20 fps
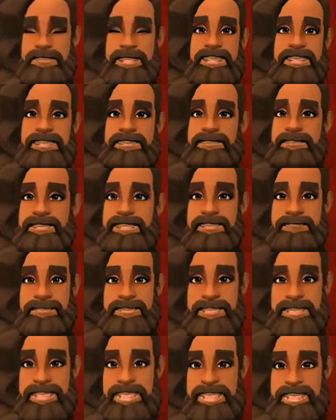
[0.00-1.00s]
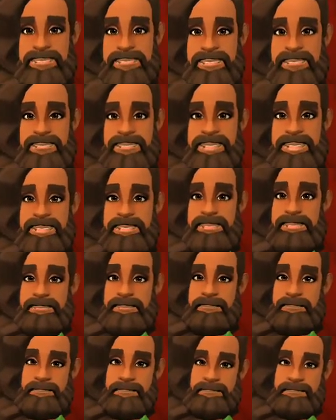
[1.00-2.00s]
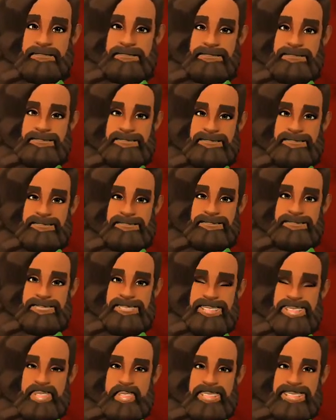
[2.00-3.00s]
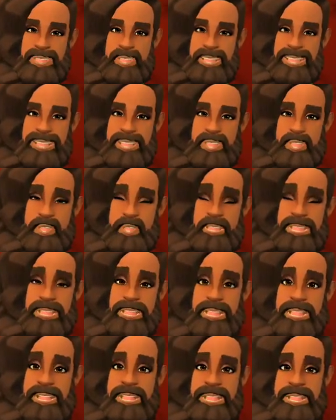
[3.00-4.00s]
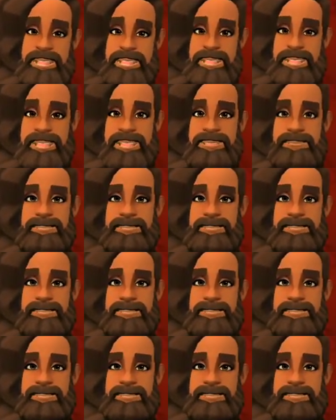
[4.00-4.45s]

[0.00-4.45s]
and scalped his left face. Dunkel watched with intrigue